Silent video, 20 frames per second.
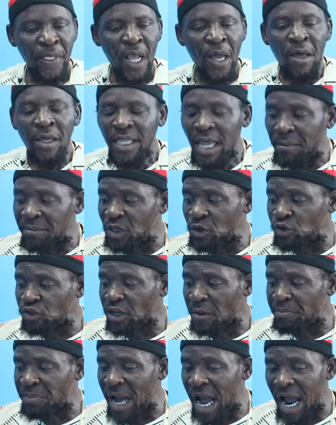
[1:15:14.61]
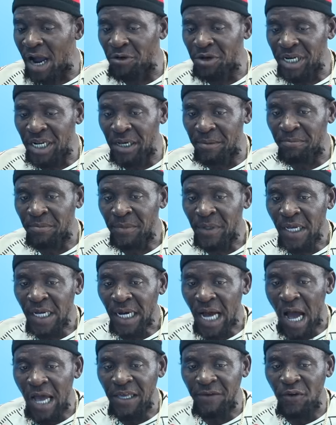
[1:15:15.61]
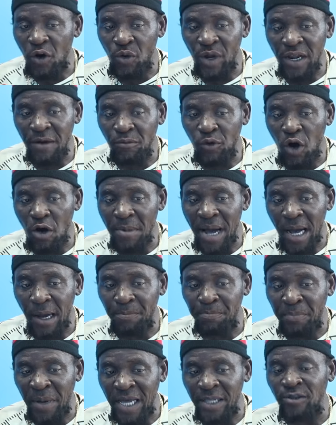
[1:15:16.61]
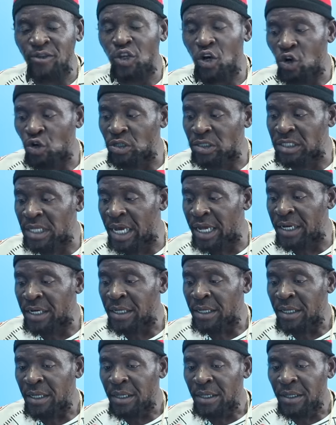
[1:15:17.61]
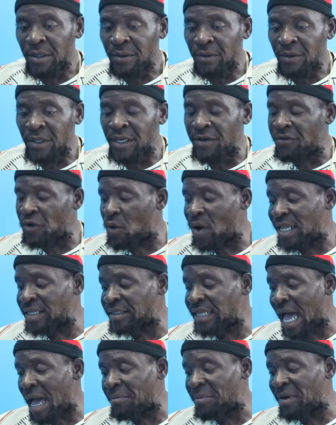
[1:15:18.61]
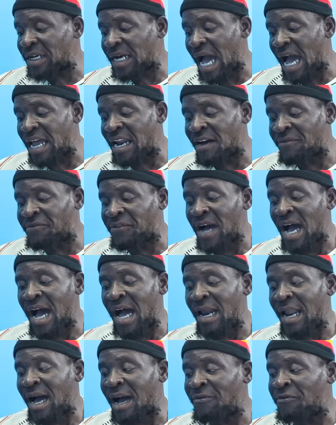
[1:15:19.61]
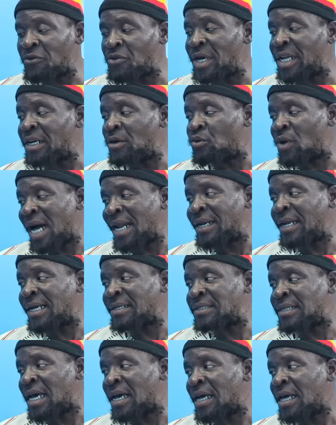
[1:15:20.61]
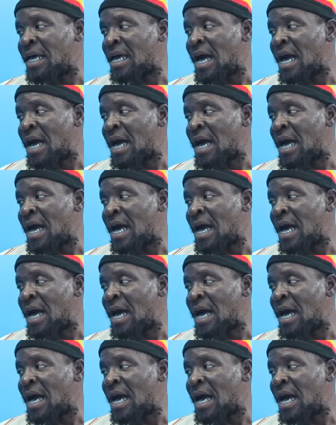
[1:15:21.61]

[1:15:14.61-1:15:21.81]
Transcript: naturally. Them used a parry them. Because even when them come and penthouse them, even when time I kind of fall off, we the one that say,